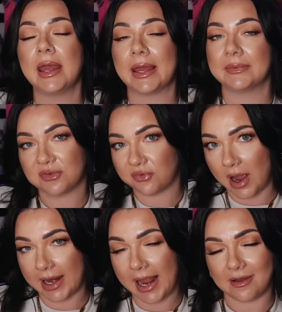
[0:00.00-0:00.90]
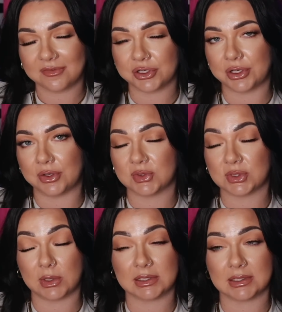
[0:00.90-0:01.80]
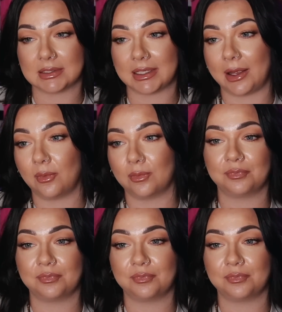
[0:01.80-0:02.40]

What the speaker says: It was Friday afternoon, so this is like,